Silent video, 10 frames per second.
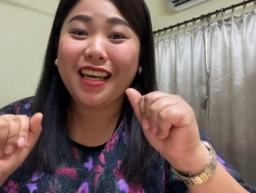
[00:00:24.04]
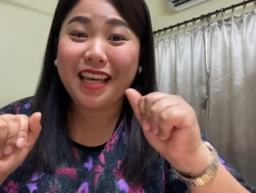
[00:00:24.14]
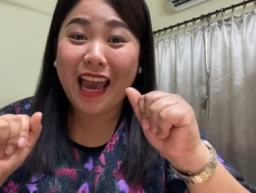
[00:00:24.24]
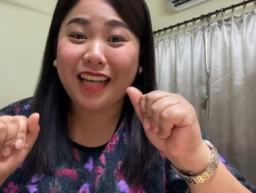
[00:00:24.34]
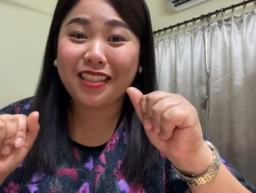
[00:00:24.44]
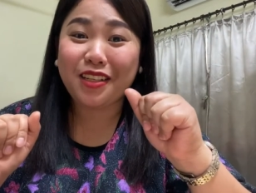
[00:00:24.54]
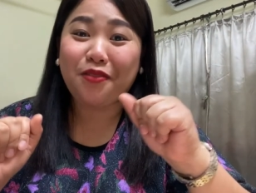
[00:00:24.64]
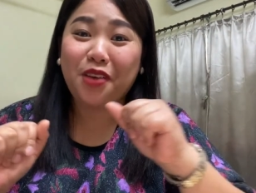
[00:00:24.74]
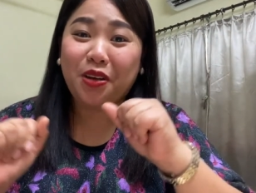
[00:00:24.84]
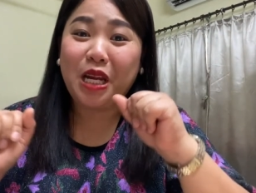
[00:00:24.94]
yet a
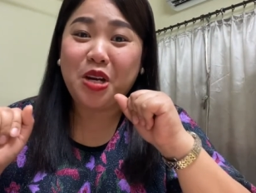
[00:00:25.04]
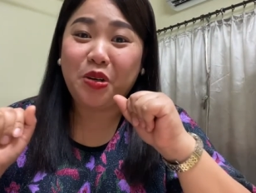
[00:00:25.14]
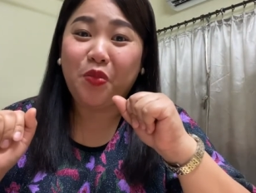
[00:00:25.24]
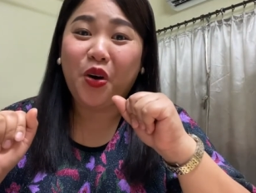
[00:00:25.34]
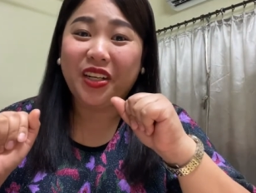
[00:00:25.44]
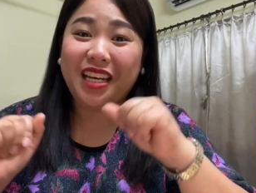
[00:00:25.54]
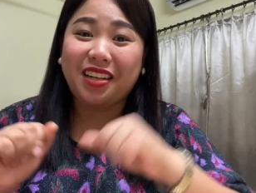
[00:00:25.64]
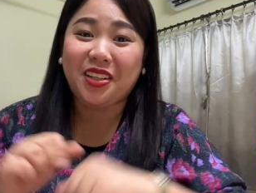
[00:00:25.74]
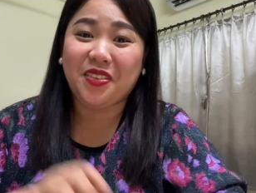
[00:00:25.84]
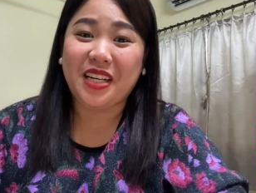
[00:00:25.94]
very rewarding
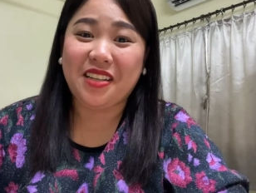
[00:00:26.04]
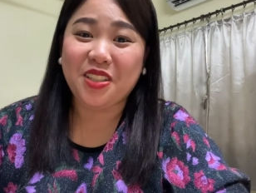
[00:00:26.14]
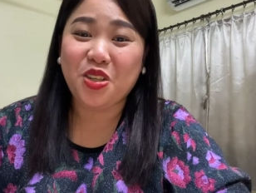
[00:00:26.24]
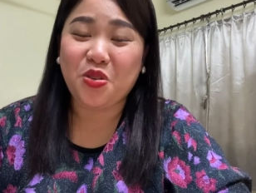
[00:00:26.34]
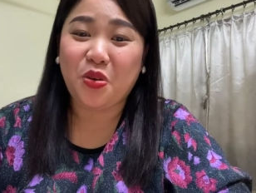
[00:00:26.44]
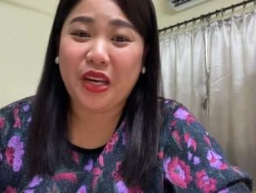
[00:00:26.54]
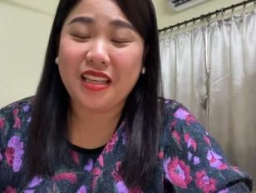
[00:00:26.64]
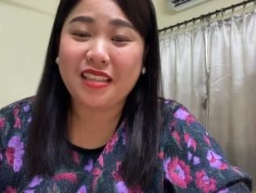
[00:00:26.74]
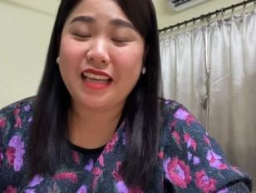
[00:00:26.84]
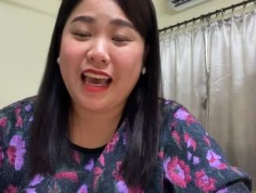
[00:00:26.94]
career
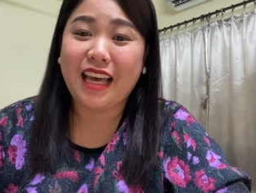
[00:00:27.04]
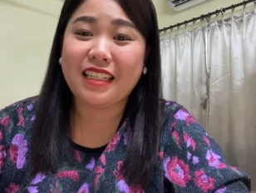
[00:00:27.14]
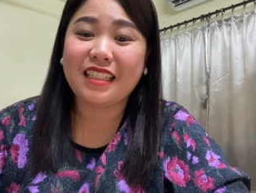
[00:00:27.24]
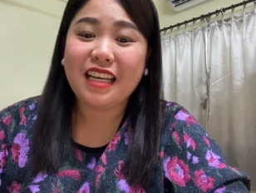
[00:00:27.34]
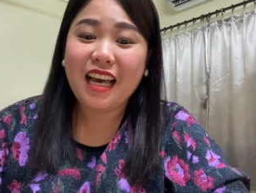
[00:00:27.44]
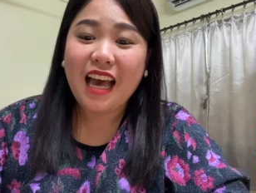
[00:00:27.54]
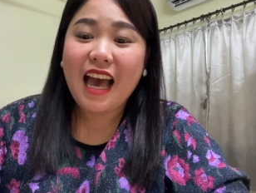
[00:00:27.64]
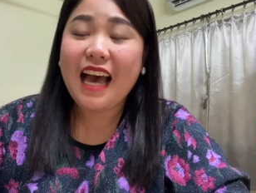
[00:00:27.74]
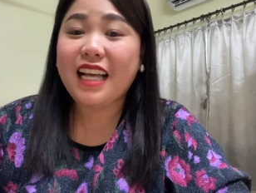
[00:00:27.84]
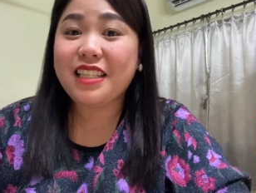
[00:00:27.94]
choice. And
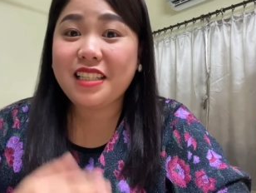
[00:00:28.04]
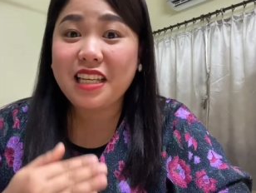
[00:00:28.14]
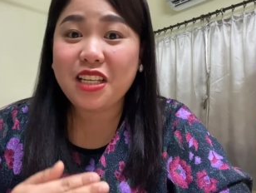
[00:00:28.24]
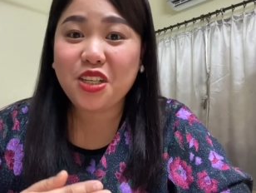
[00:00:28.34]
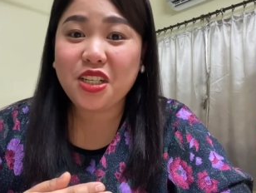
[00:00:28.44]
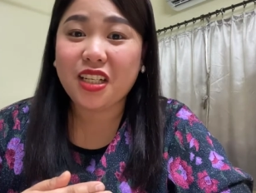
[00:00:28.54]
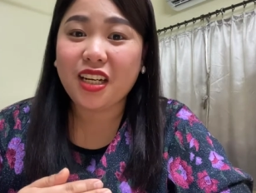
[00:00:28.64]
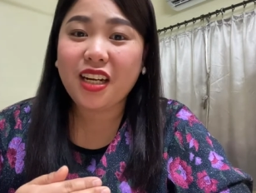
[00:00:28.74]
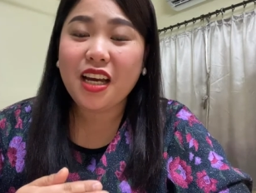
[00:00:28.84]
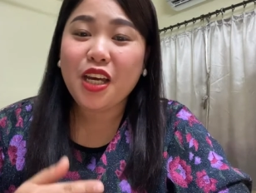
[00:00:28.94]
as a
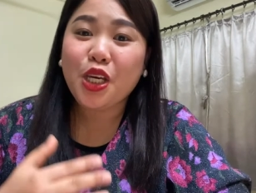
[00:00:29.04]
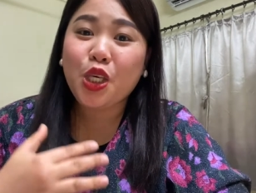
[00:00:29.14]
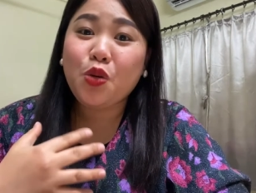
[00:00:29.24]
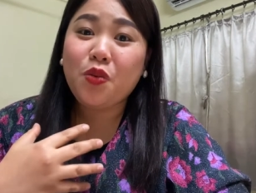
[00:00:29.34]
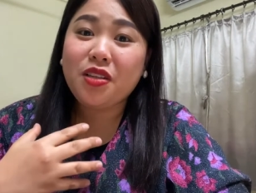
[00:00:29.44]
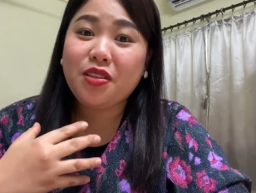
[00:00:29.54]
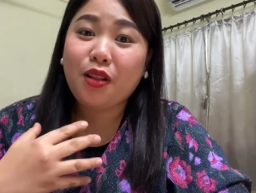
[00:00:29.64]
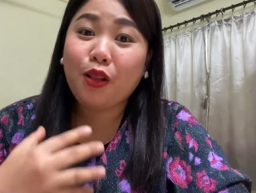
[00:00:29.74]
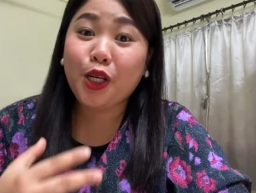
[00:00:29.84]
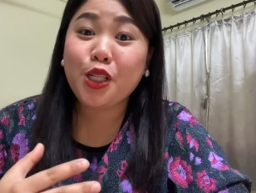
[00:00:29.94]
teacher, you
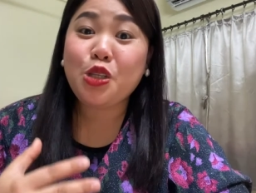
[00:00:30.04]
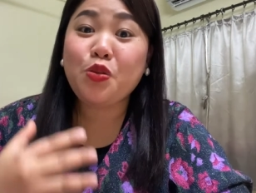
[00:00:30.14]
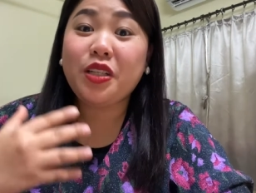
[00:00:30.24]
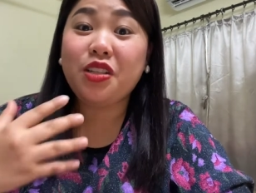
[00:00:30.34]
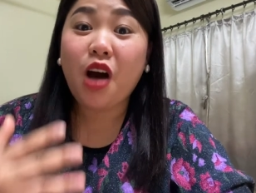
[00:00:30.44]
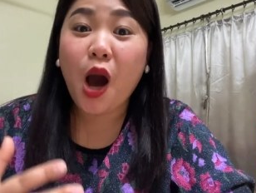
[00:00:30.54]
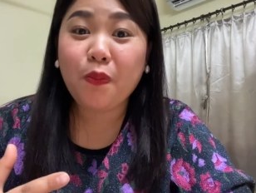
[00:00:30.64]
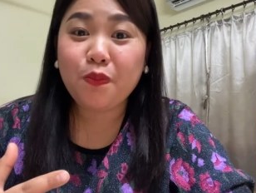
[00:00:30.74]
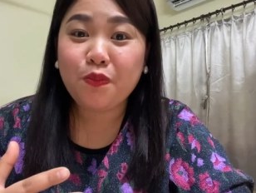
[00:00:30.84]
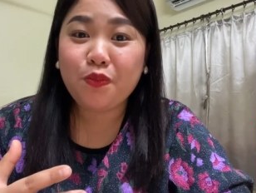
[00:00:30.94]
must learn to
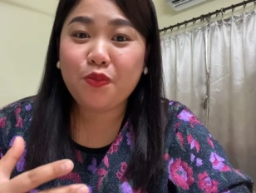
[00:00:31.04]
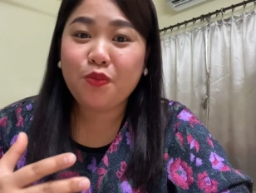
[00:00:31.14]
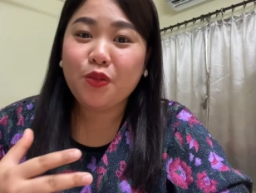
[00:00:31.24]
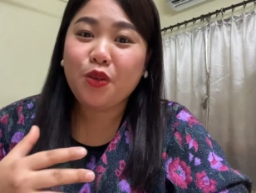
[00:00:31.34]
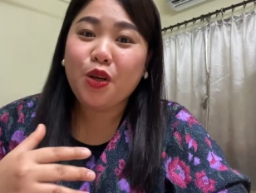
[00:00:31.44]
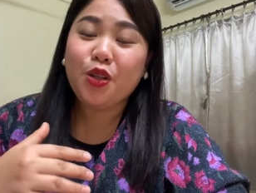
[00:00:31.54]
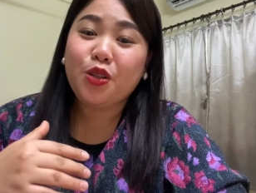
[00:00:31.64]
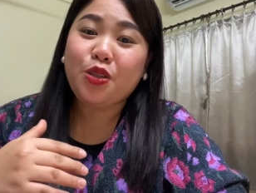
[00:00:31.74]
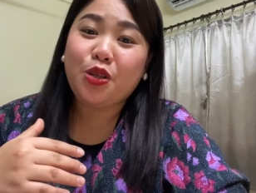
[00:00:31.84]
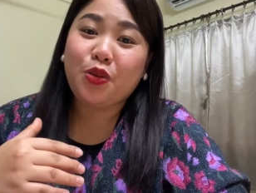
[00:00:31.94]
adopt
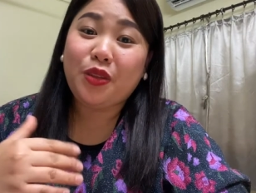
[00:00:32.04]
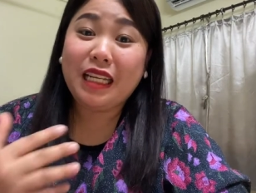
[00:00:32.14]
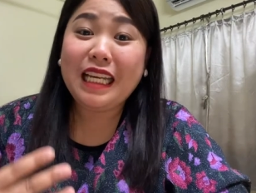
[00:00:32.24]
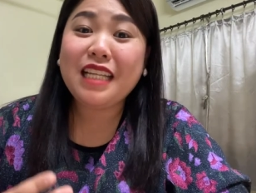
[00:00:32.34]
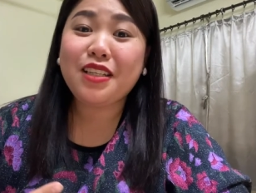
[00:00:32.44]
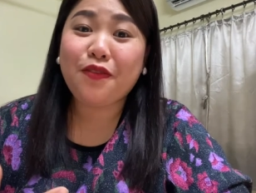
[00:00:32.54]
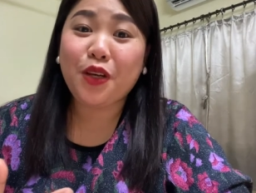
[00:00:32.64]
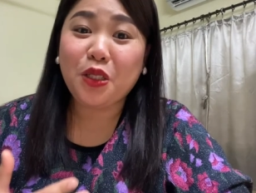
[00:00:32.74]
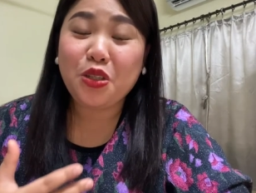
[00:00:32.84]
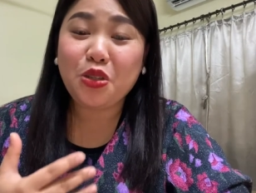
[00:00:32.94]
to the needs of
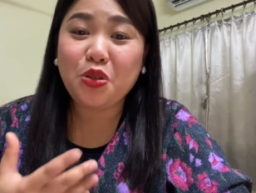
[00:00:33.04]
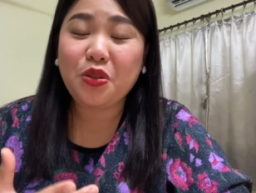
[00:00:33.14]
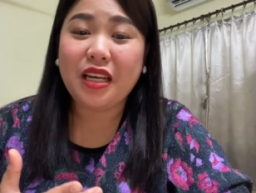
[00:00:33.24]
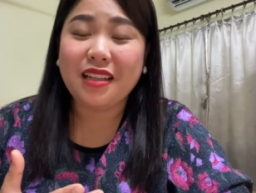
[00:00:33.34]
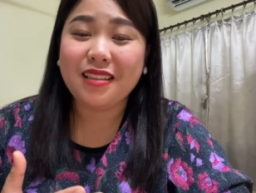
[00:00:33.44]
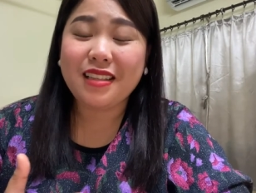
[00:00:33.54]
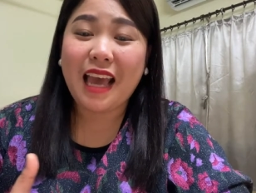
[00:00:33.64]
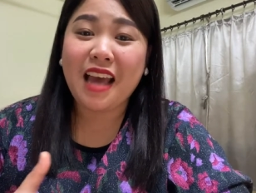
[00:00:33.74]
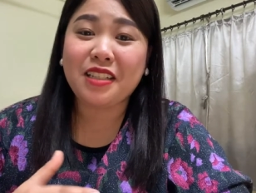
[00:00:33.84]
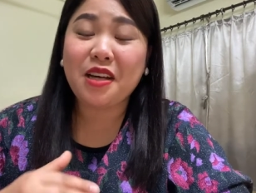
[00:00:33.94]
your students.
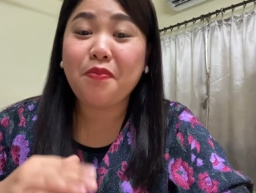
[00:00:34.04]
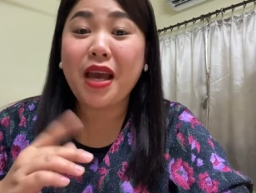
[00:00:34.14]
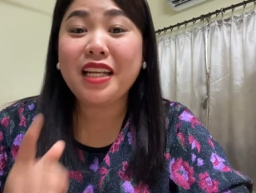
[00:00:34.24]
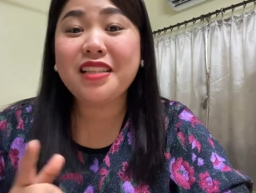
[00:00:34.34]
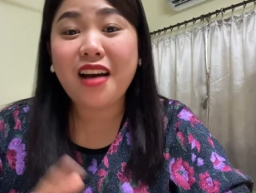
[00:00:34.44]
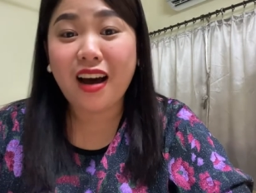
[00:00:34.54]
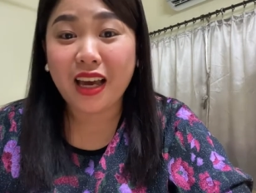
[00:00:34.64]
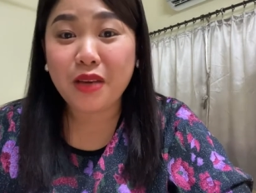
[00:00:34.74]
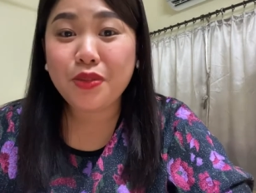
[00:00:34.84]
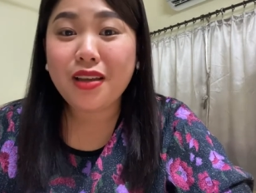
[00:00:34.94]
And many
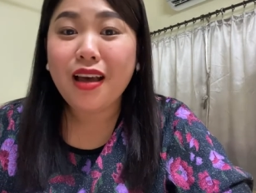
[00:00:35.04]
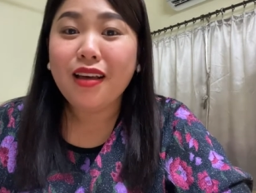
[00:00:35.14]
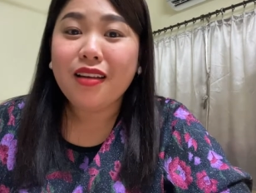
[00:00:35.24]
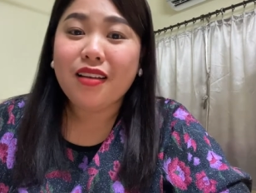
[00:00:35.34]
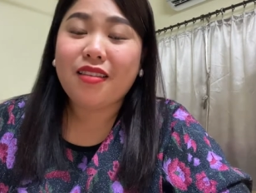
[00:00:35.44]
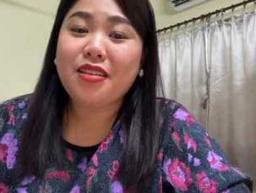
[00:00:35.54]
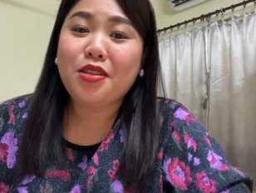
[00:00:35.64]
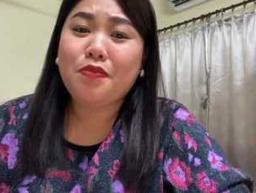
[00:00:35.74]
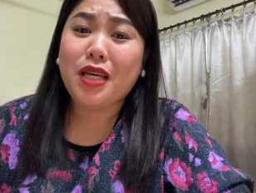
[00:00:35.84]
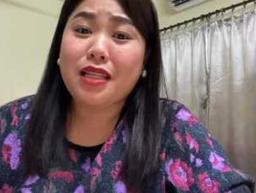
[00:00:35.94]
times,
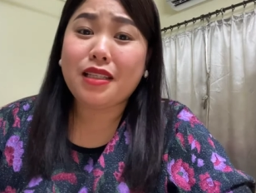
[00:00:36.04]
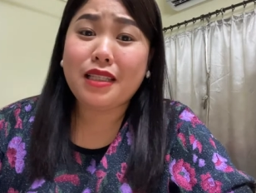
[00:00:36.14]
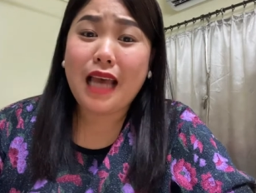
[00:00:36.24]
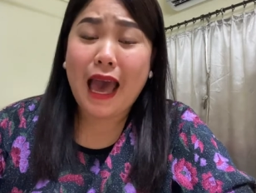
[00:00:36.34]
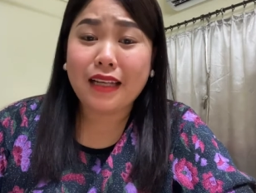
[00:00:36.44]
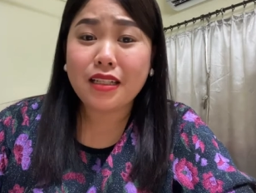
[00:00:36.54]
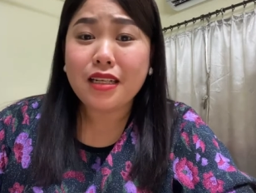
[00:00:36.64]
this means that